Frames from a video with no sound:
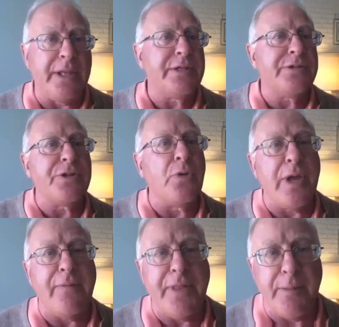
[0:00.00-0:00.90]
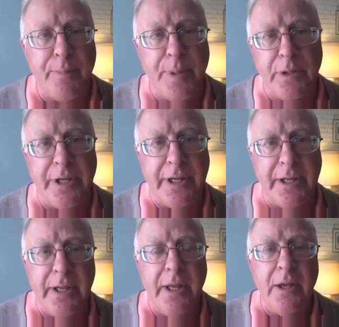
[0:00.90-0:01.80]
They just don't have the
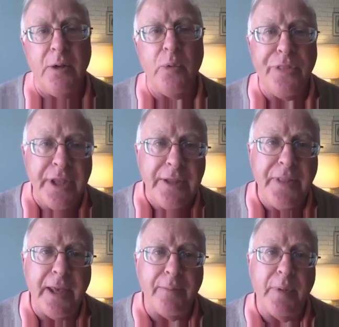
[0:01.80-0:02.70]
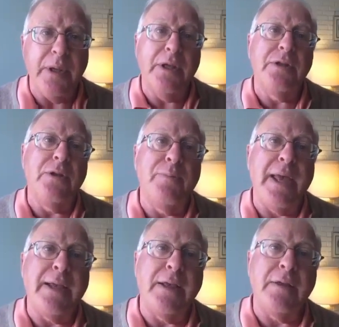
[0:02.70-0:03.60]
ability within them to
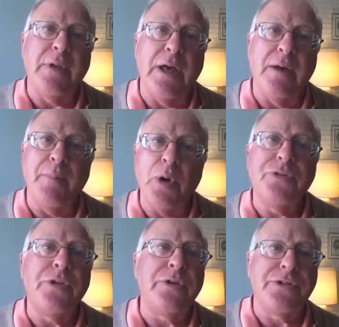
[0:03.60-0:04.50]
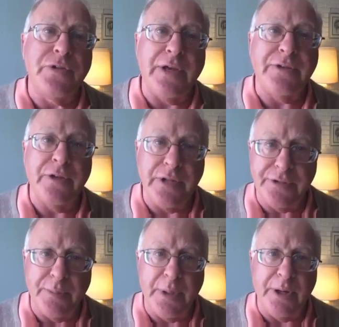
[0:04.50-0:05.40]
make most of their stress
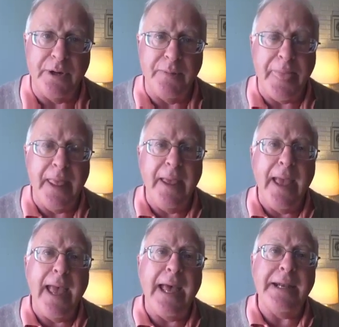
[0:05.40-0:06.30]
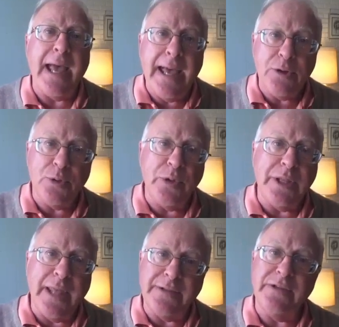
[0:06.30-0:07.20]
disappear. And
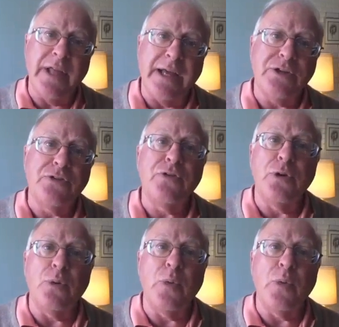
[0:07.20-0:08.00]
actually, that's not true.